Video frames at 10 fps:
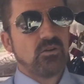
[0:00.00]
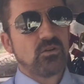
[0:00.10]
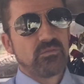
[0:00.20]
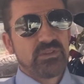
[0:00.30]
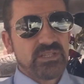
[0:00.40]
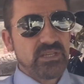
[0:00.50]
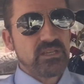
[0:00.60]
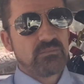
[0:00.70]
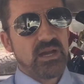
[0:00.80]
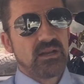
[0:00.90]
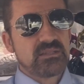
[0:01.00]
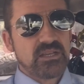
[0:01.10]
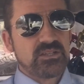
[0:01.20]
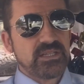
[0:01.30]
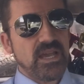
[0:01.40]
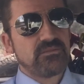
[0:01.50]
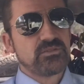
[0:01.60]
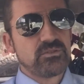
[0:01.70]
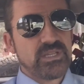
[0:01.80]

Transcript: all of the senior markers actually have to